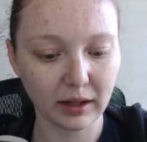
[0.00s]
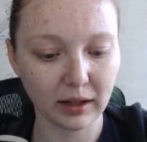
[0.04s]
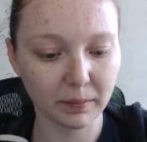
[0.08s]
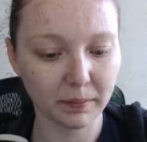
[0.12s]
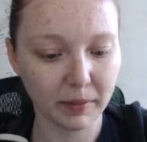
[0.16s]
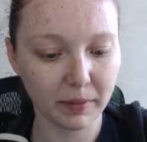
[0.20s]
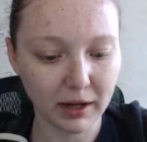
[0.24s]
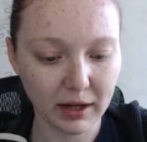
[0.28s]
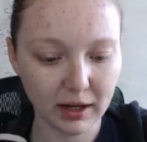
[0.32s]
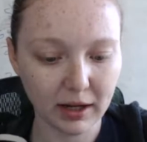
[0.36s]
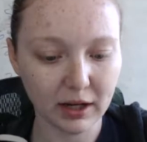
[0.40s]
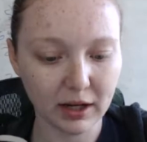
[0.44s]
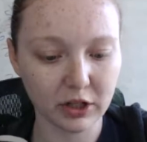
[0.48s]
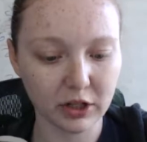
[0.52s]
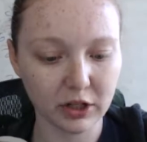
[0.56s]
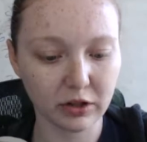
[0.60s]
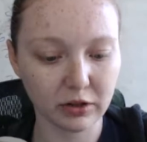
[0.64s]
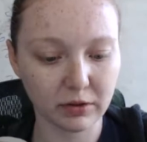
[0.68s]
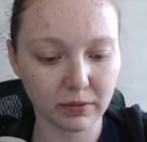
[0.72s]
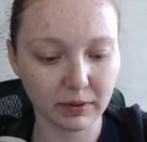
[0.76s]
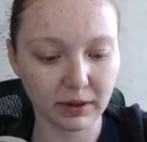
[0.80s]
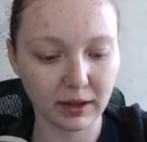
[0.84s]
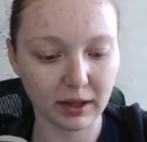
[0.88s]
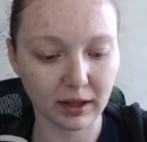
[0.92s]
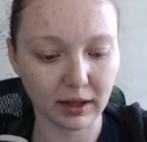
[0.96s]
big
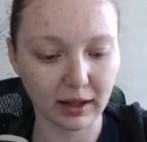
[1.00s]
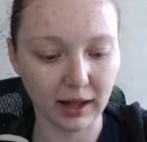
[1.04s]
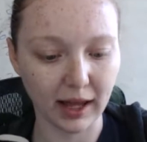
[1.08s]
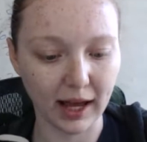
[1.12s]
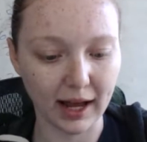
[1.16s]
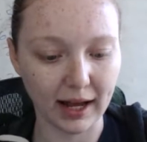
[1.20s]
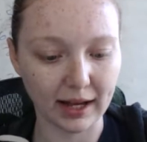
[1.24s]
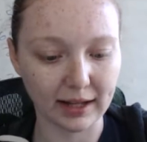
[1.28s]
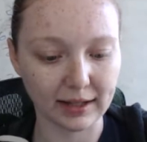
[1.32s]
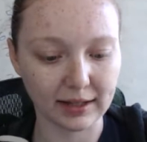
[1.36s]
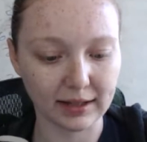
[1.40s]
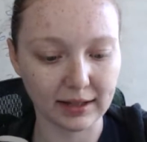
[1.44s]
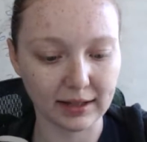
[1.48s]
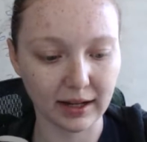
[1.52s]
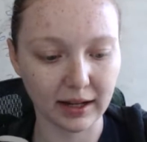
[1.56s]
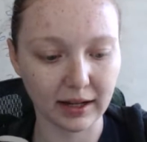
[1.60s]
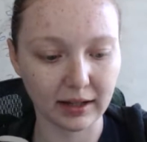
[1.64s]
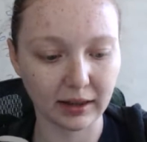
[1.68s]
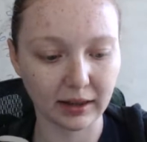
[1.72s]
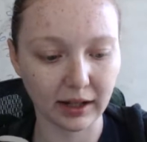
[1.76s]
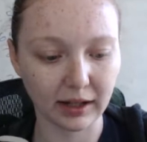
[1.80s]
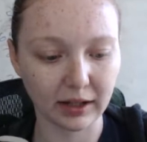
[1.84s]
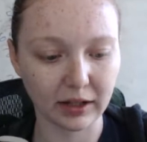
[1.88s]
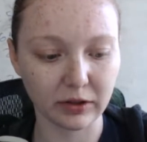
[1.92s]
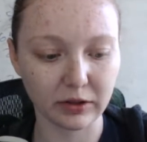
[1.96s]
issues with the class
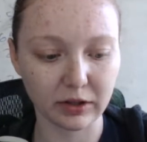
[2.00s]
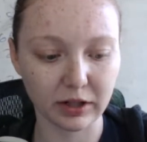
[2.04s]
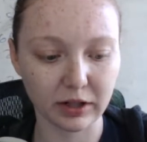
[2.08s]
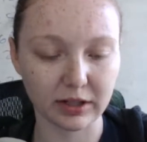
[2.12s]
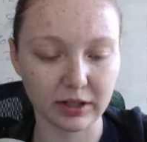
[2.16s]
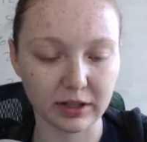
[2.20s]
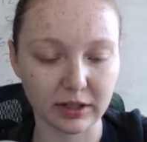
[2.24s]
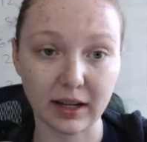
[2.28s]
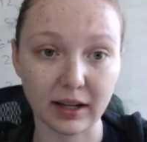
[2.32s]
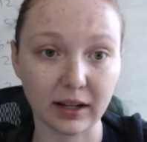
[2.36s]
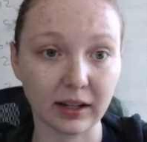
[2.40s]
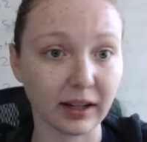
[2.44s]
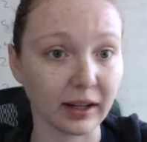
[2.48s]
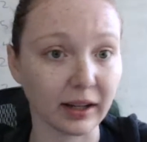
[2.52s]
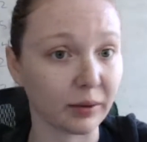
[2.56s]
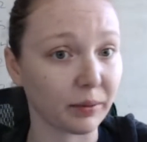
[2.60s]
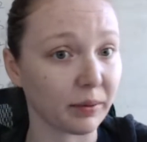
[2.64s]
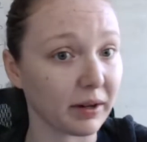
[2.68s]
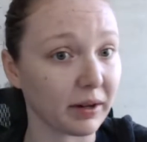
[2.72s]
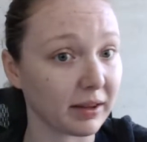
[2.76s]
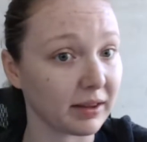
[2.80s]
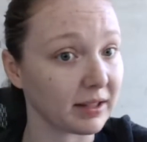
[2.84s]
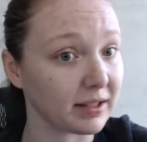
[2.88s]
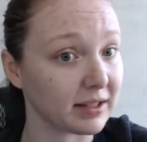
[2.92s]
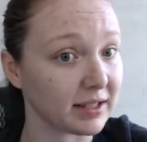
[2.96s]
and like you just tell like one
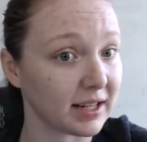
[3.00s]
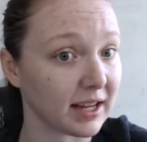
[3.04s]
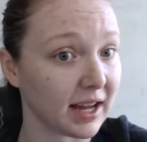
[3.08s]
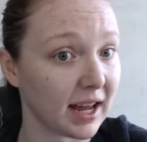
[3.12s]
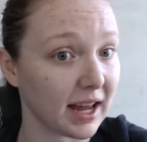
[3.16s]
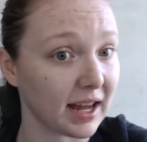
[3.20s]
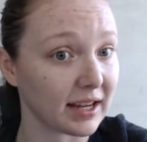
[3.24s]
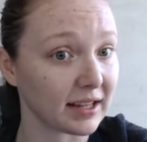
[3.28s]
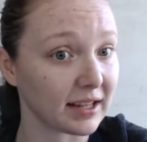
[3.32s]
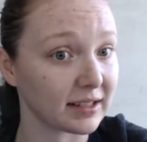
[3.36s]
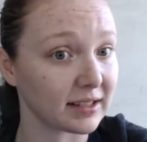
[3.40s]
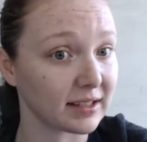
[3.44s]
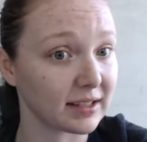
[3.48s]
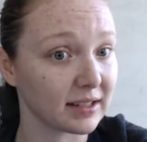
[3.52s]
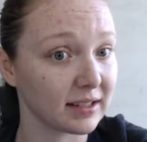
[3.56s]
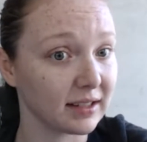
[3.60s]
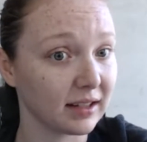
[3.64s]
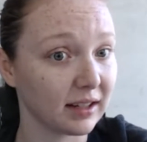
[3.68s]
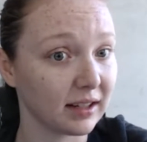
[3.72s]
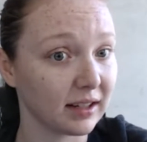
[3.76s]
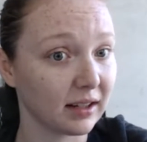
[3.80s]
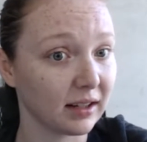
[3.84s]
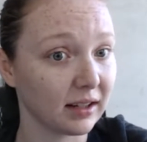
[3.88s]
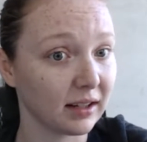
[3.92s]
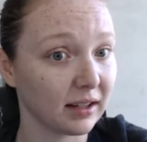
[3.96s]
of the TAs,
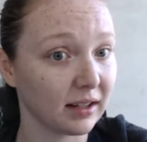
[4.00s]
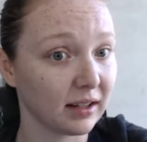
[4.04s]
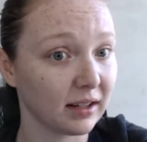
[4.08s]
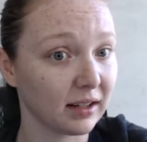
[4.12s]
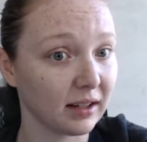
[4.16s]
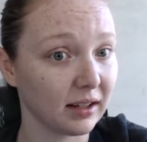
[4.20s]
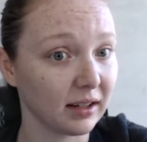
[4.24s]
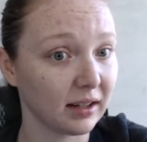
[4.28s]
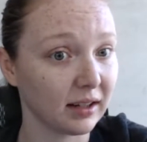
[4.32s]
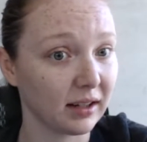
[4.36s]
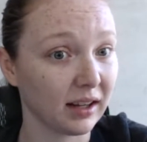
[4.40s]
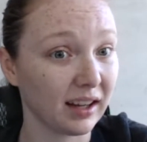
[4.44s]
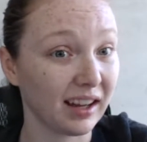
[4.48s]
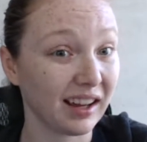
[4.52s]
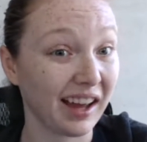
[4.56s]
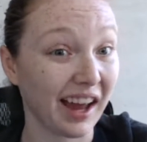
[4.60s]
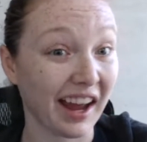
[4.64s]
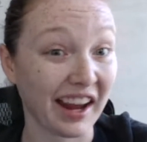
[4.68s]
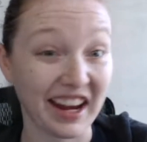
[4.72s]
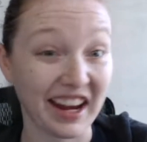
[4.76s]
I